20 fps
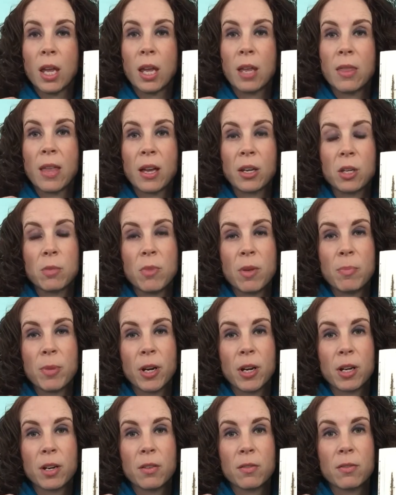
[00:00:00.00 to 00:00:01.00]
and that can be
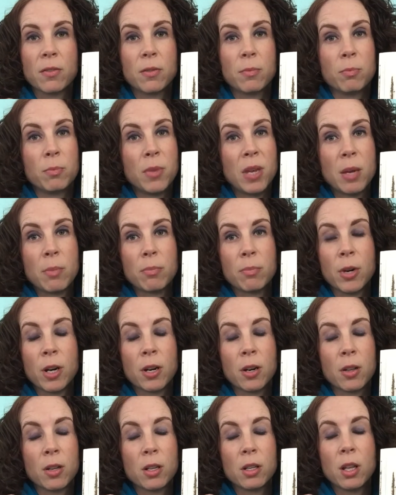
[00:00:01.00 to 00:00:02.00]
part of being
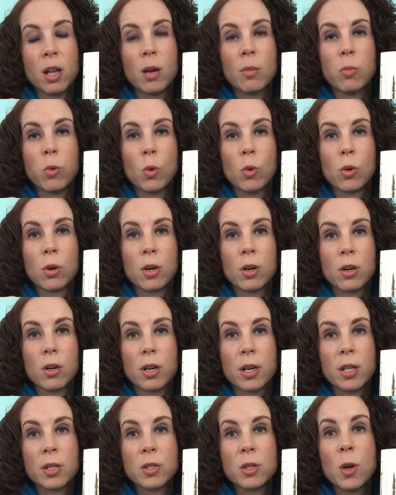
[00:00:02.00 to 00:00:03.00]
part of the club or
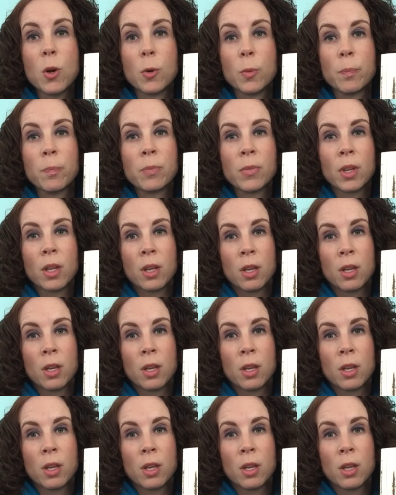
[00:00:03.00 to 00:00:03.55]
on its own.